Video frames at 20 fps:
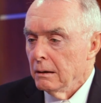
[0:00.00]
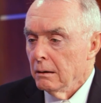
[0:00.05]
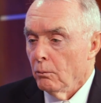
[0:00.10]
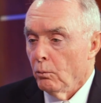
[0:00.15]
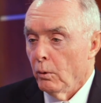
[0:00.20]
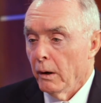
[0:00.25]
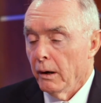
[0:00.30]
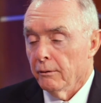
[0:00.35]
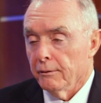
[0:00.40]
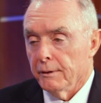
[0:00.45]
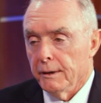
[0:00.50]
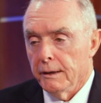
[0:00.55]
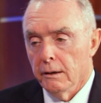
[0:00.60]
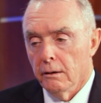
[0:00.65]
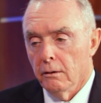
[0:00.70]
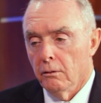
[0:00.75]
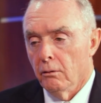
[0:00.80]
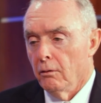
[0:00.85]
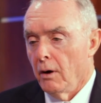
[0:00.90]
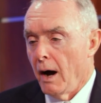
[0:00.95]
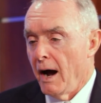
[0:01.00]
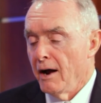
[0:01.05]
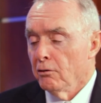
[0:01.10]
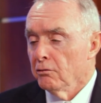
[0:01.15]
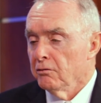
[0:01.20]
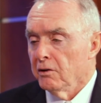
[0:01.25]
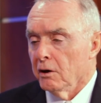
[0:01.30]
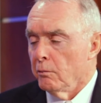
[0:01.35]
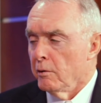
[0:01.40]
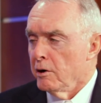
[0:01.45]
Well, you know, I
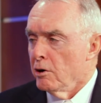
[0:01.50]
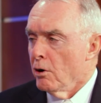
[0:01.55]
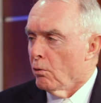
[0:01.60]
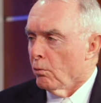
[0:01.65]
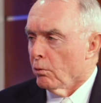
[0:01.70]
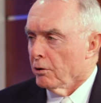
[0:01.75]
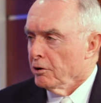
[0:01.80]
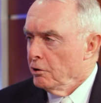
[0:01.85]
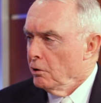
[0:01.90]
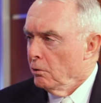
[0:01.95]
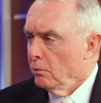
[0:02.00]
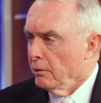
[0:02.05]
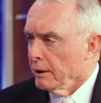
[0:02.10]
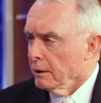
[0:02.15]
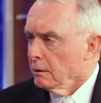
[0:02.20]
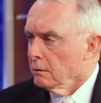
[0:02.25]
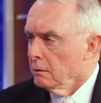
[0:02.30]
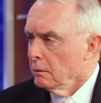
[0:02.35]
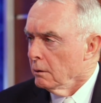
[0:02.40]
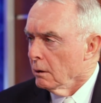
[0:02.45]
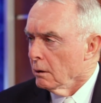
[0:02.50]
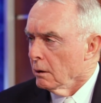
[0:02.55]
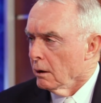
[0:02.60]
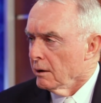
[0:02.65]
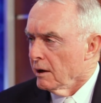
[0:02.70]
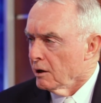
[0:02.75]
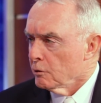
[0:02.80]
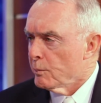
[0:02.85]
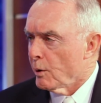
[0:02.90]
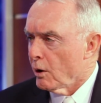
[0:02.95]
don't think we know what we're doing.
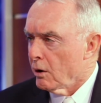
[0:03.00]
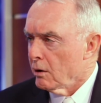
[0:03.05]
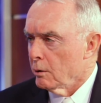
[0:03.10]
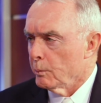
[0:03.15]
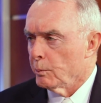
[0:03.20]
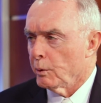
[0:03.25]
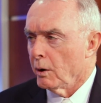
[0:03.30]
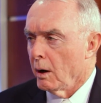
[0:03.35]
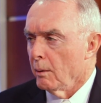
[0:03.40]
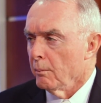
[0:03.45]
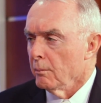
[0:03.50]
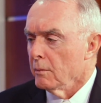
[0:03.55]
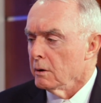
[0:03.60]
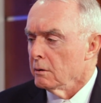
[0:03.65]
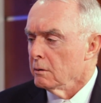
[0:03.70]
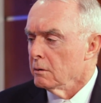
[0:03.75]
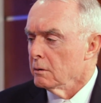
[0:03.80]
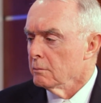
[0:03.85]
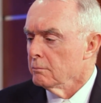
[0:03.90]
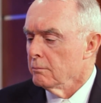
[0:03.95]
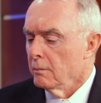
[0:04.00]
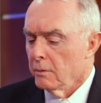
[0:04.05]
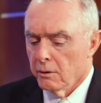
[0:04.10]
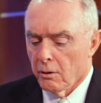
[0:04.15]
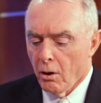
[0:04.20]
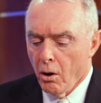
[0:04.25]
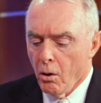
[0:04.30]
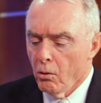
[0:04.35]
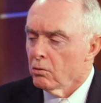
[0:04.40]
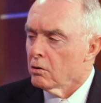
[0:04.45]
That's part of the problem.
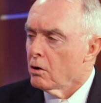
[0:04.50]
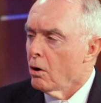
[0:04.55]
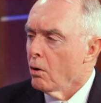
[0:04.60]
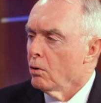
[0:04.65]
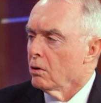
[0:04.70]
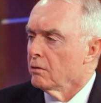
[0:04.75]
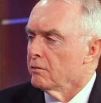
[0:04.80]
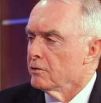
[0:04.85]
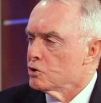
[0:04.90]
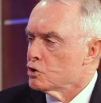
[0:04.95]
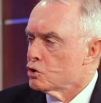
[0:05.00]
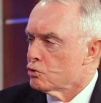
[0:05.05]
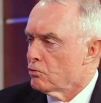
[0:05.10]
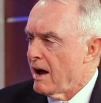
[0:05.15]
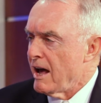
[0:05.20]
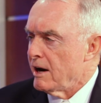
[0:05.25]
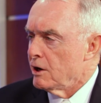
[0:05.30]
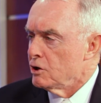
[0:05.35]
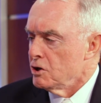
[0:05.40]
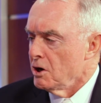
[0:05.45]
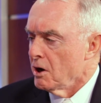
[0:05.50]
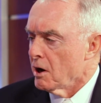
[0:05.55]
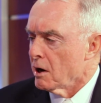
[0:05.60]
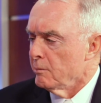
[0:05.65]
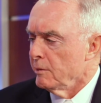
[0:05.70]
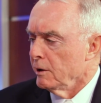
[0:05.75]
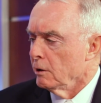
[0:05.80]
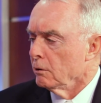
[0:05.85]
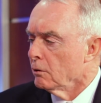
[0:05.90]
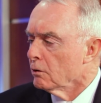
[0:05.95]
The whole goal of a strategy ought to
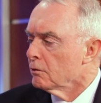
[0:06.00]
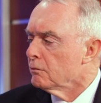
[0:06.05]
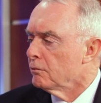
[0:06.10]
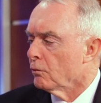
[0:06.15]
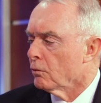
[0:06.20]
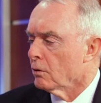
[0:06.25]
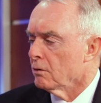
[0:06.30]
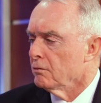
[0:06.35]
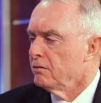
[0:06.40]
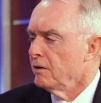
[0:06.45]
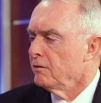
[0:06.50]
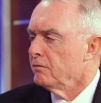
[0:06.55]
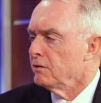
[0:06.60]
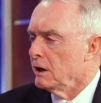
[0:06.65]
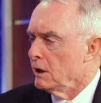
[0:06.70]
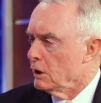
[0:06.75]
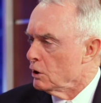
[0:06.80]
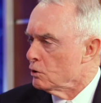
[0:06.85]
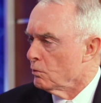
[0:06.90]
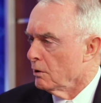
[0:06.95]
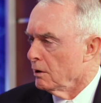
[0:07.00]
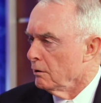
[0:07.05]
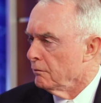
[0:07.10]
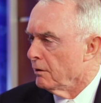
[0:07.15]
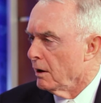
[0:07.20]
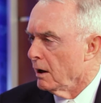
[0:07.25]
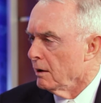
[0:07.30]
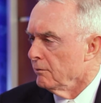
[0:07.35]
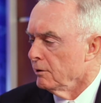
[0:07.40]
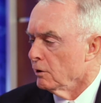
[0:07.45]
be to look forward 15 to
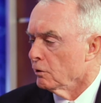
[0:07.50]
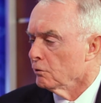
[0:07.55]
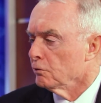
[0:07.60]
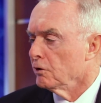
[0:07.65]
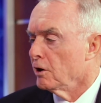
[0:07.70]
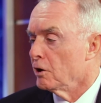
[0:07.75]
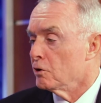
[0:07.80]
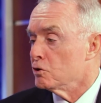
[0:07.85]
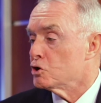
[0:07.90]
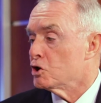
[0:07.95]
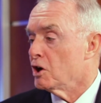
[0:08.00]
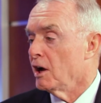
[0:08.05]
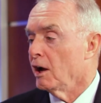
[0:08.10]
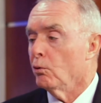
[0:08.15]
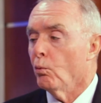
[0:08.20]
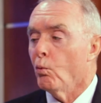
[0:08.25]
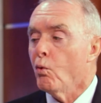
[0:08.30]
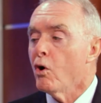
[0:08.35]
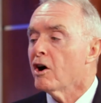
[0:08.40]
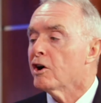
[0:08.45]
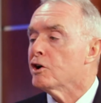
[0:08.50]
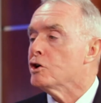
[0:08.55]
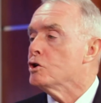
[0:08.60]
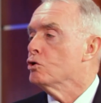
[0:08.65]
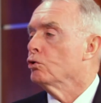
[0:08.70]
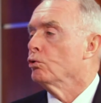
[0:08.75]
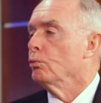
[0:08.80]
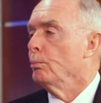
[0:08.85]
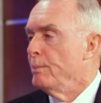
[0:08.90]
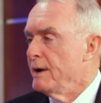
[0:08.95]
25 years and understand where
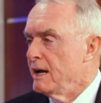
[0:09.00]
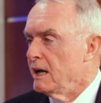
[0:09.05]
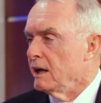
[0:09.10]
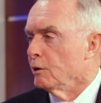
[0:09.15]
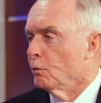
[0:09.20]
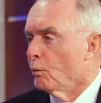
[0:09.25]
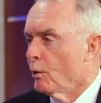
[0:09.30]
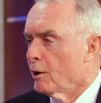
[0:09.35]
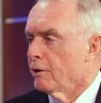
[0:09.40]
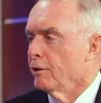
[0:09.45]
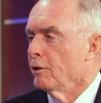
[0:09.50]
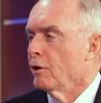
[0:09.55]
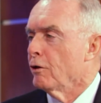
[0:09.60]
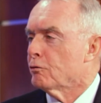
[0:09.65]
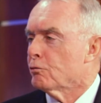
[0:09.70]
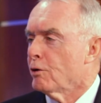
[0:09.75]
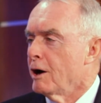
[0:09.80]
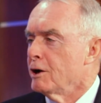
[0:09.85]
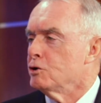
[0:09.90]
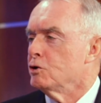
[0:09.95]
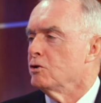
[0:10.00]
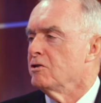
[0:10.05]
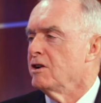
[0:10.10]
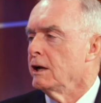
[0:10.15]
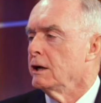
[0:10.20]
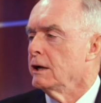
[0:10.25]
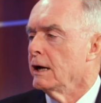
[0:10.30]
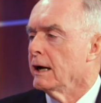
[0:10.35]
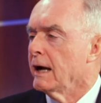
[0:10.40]
you'll be and what are the threats you need to